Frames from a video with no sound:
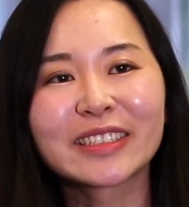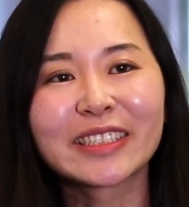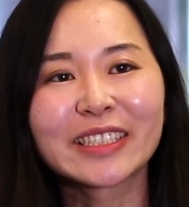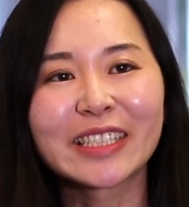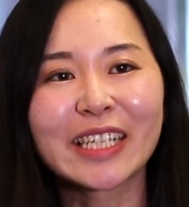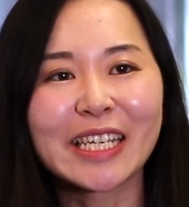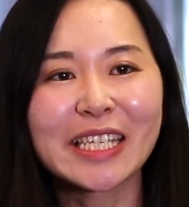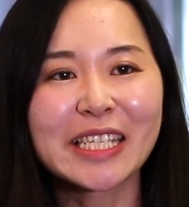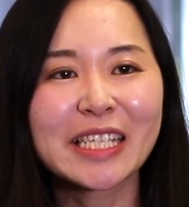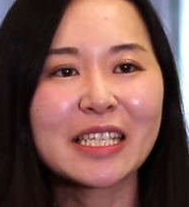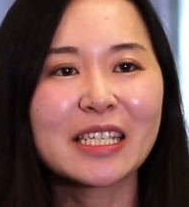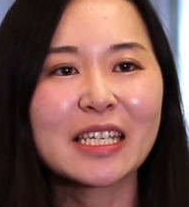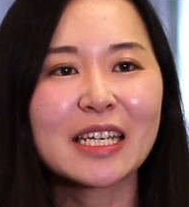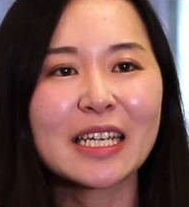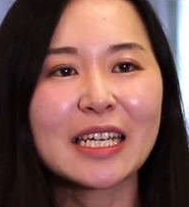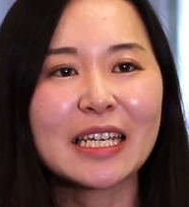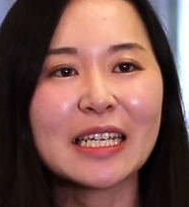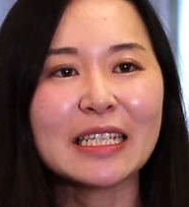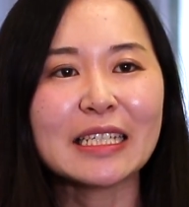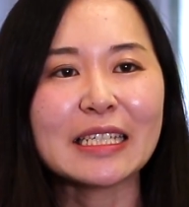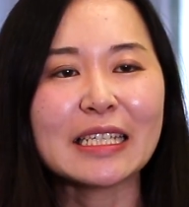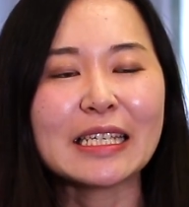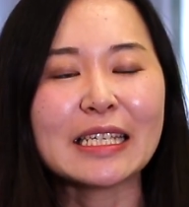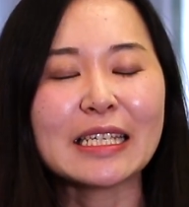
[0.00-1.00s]

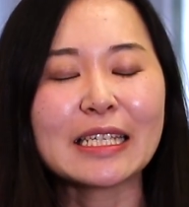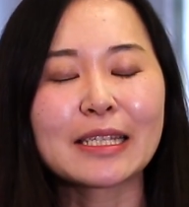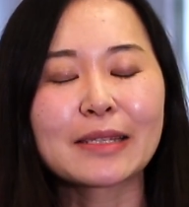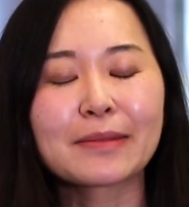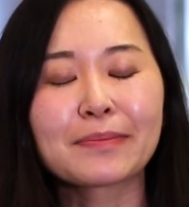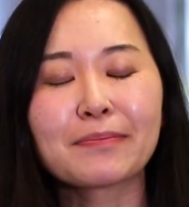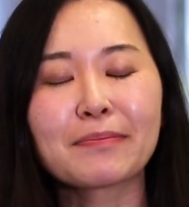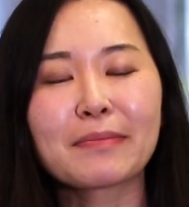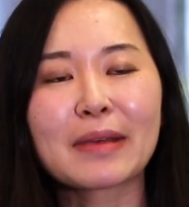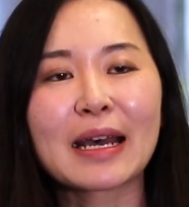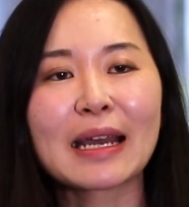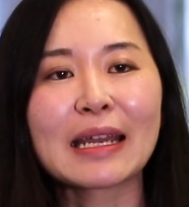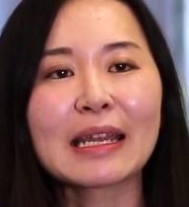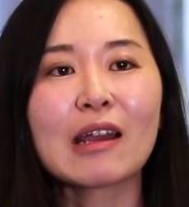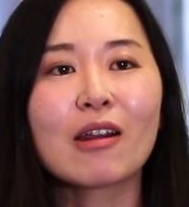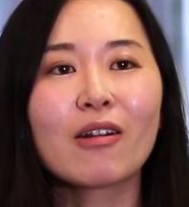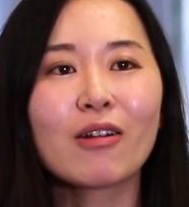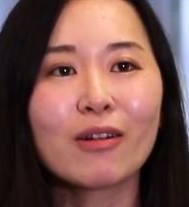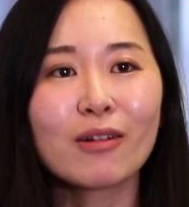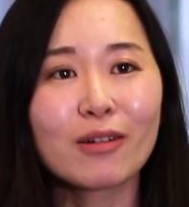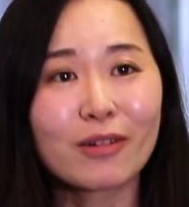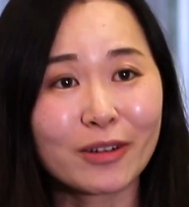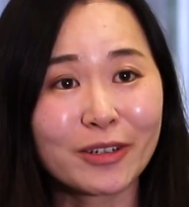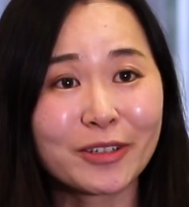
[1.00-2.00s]
KCA is my
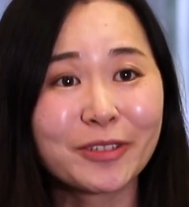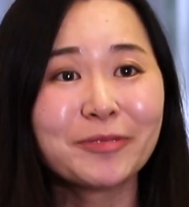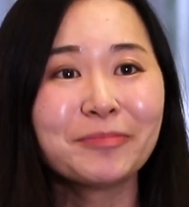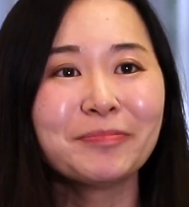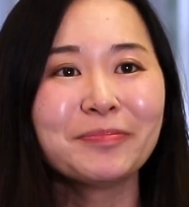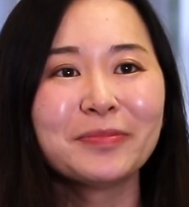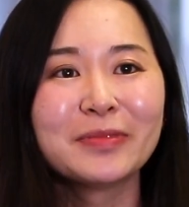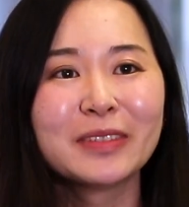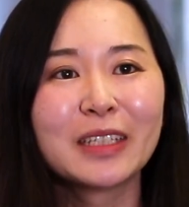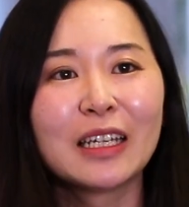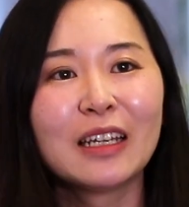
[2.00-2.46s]
home.